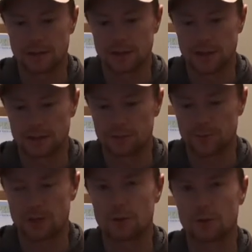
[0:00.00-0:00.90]
has
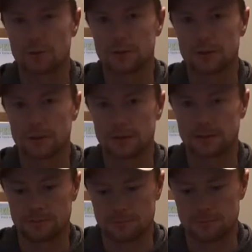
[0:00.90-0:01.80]
been known
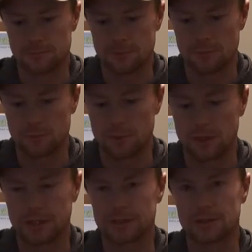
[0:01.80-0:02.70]
to
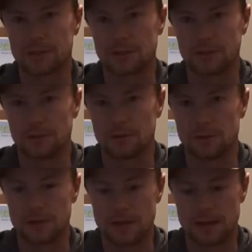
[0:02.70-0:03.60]
break its
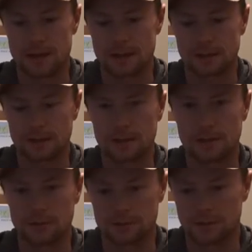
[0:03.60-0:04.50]
seal and
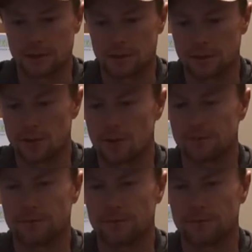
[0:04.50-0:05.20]
get the call it the